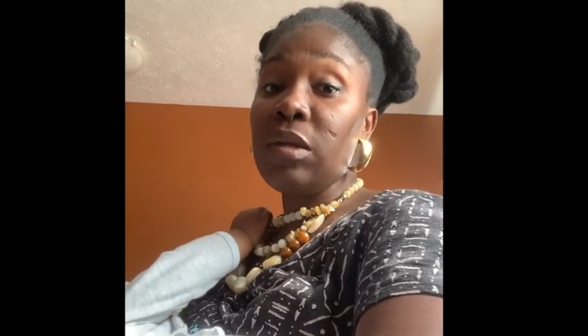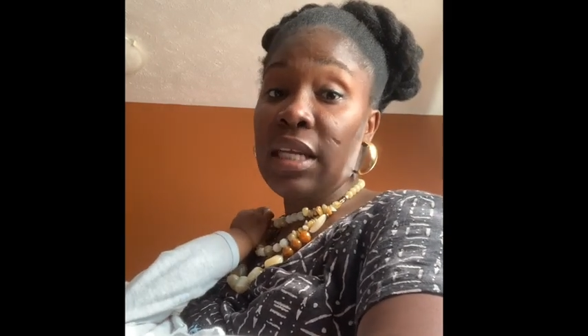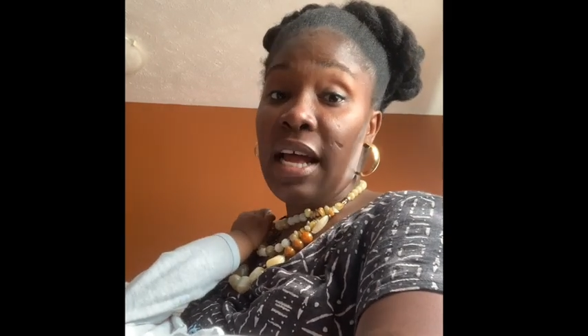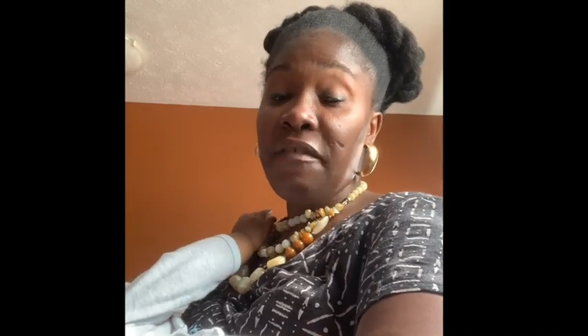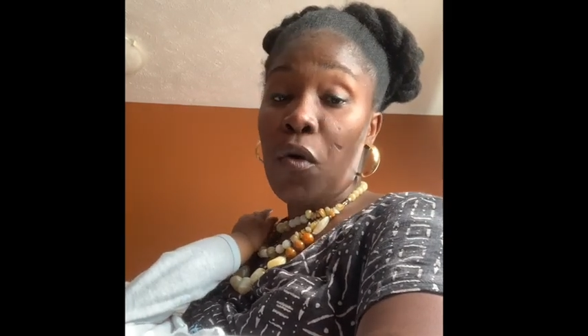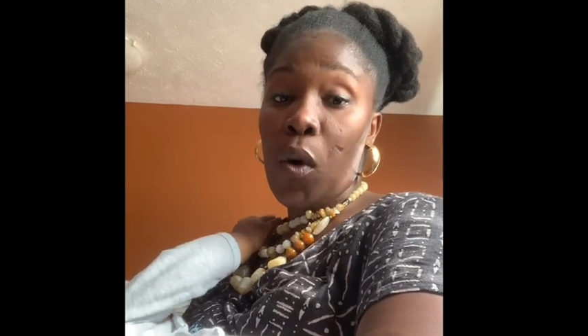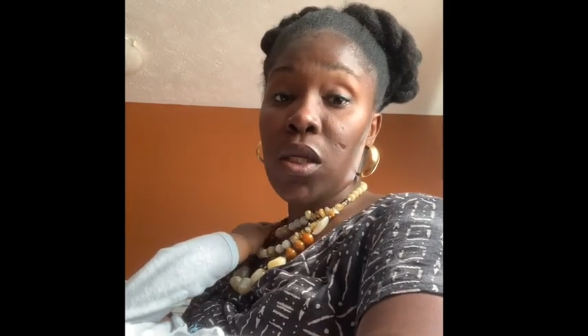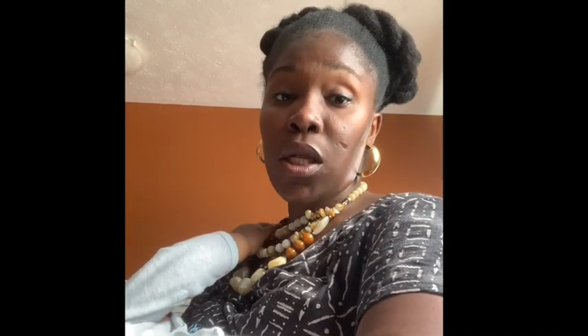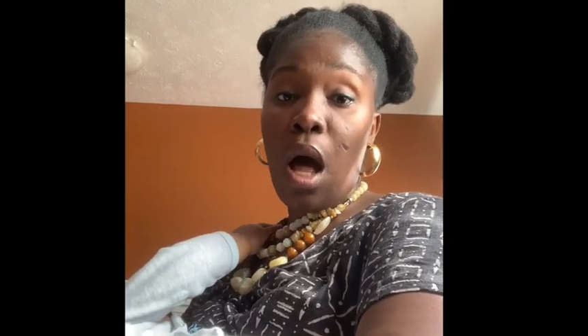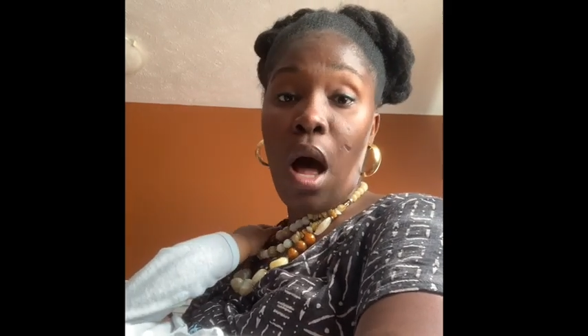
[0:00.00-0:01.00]
I
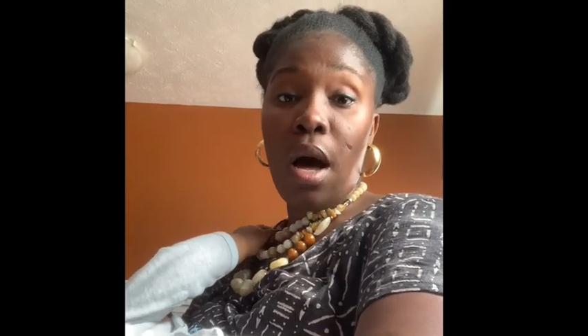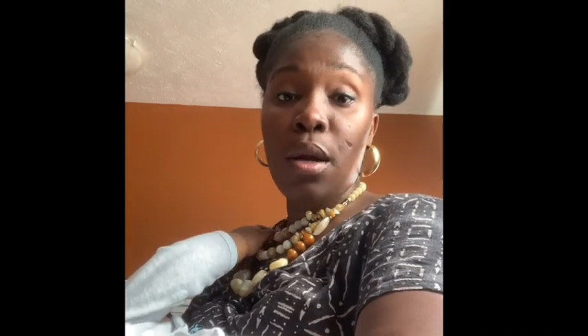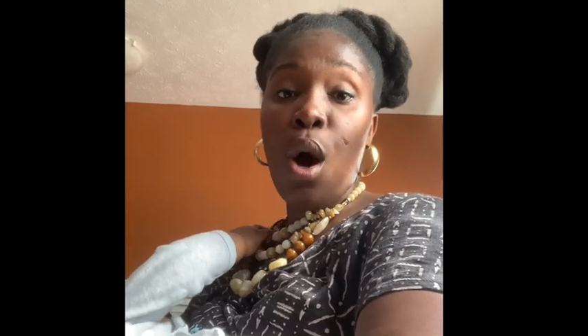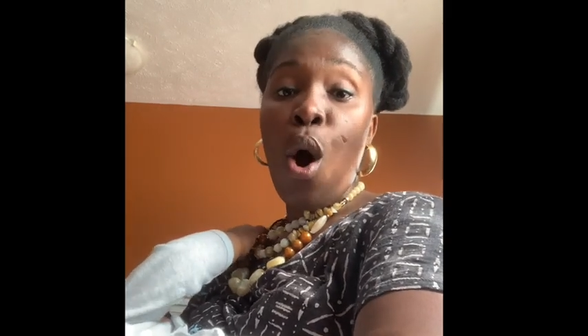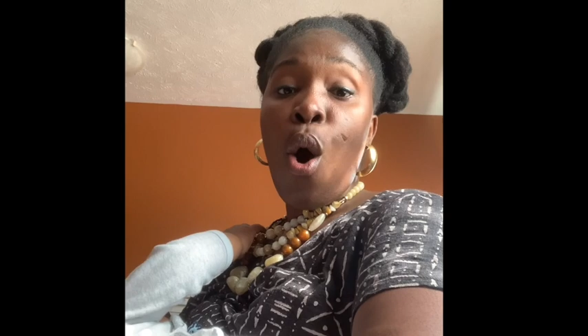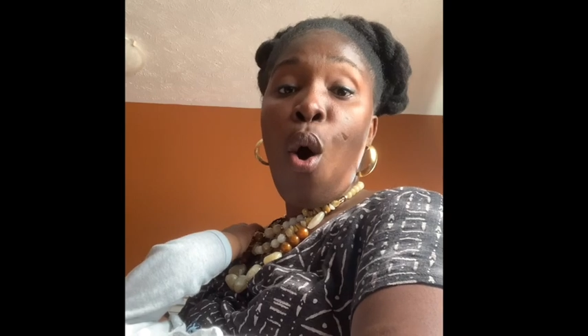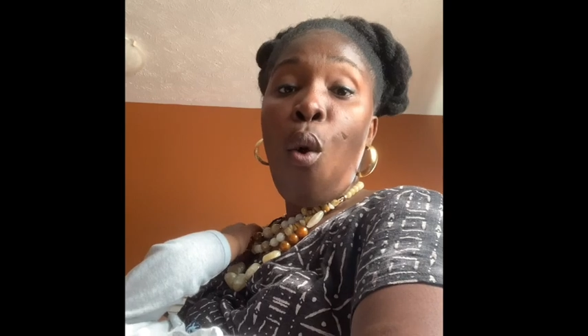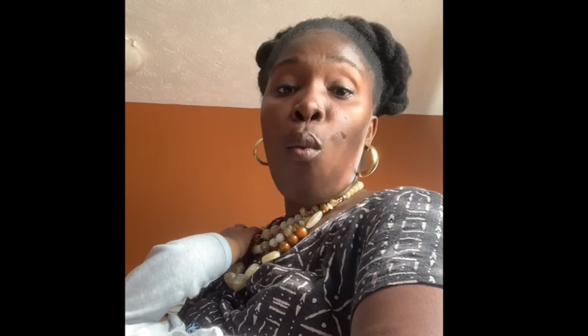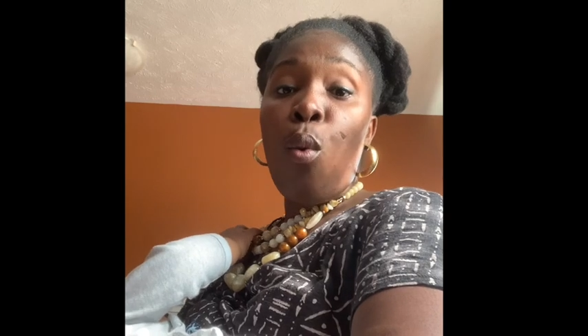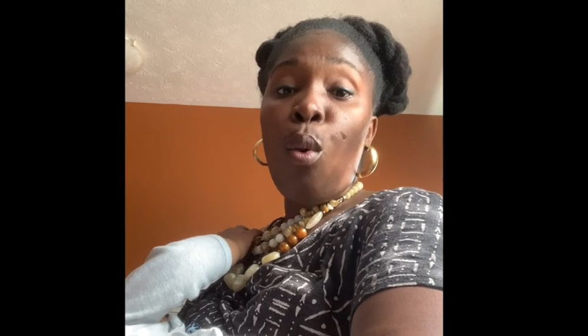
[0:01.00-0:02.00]
focused on
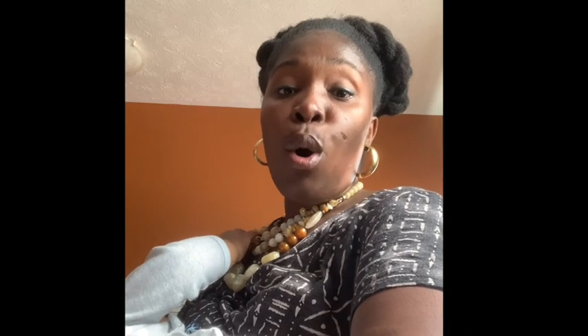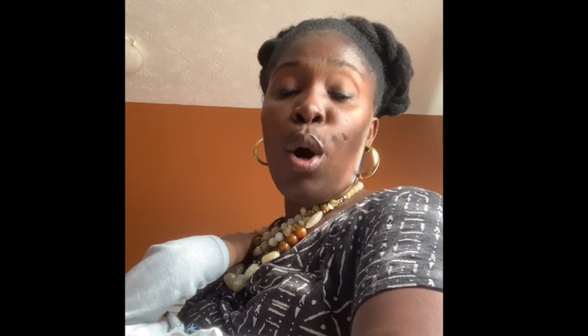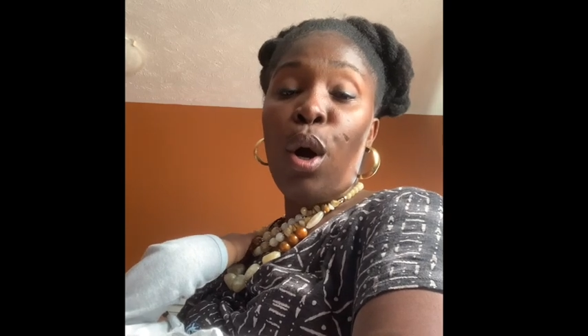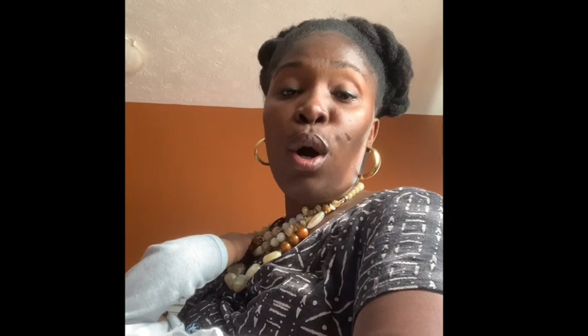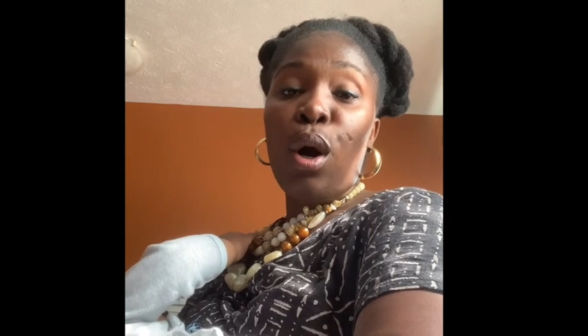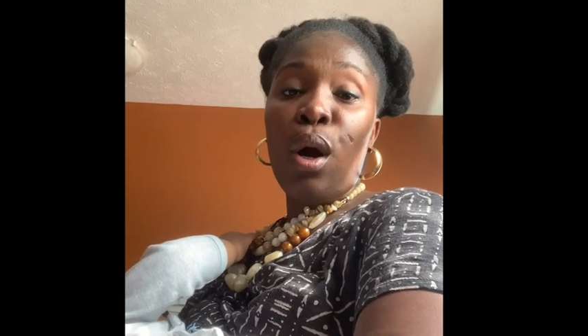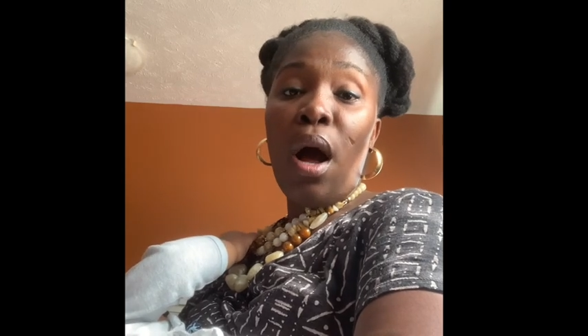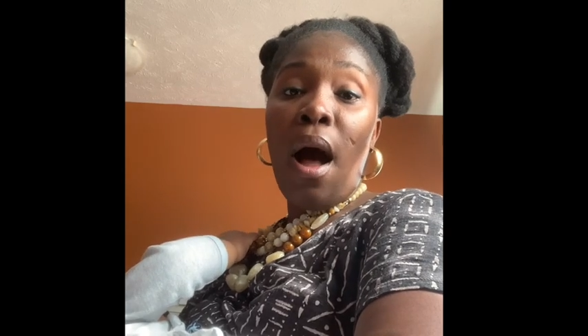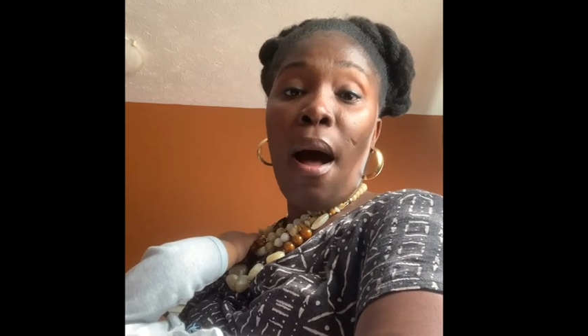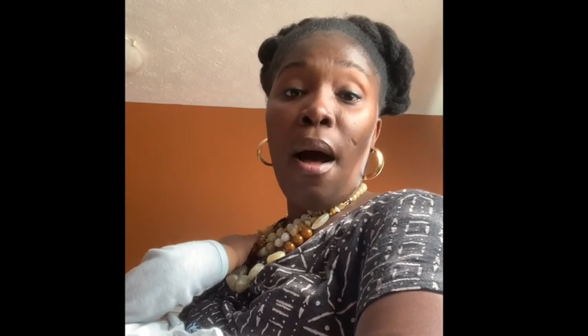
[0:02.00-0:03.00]
were
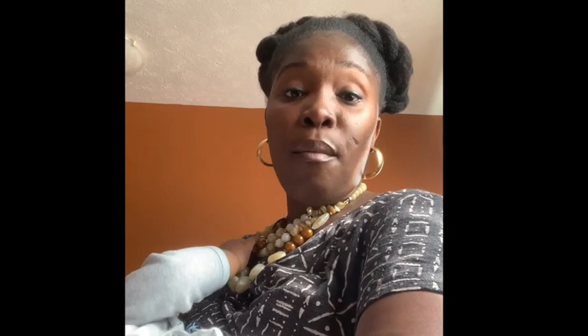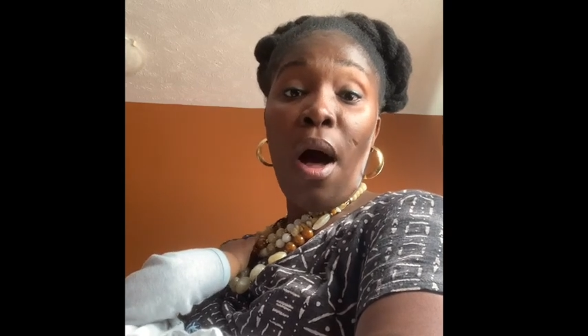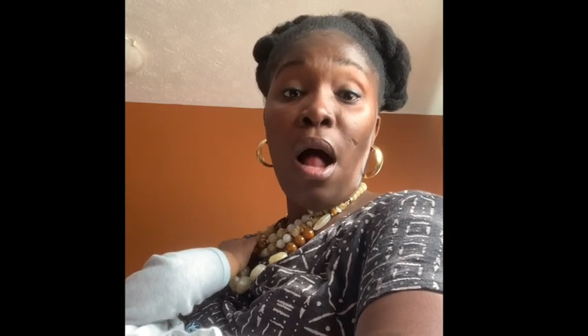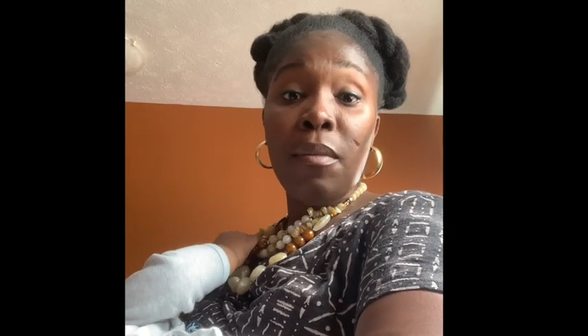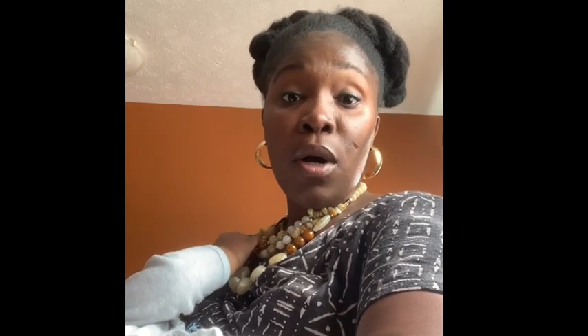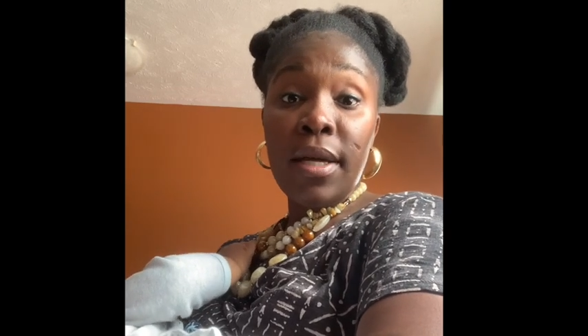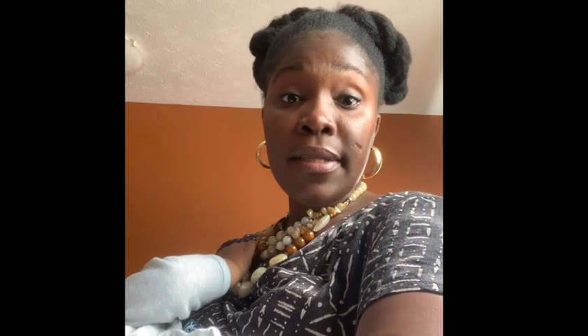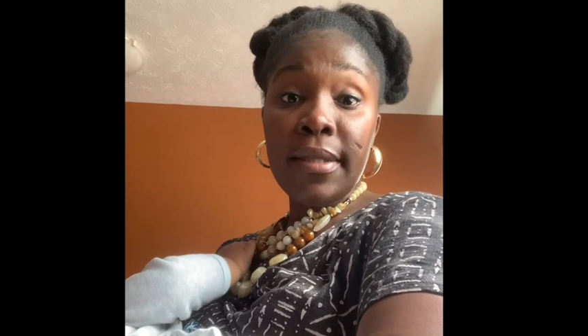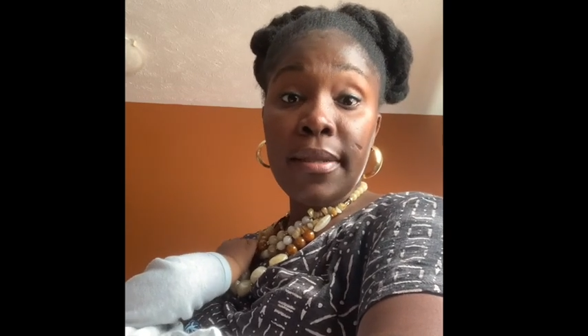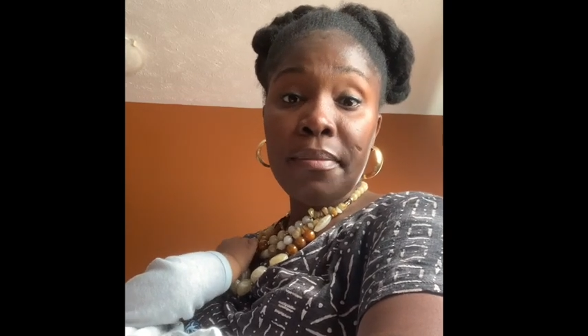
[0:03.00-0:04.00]

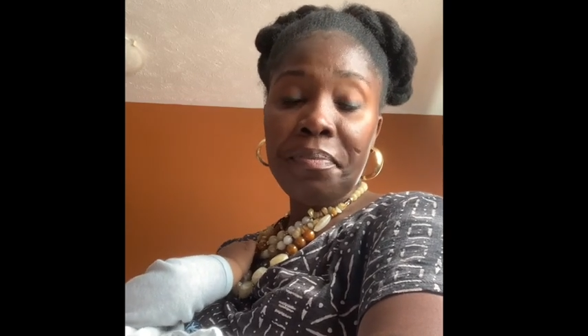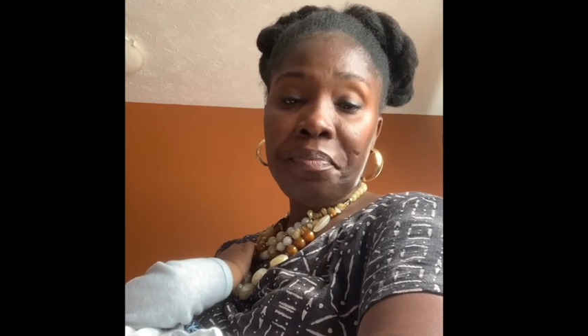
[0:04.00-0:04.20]
almonds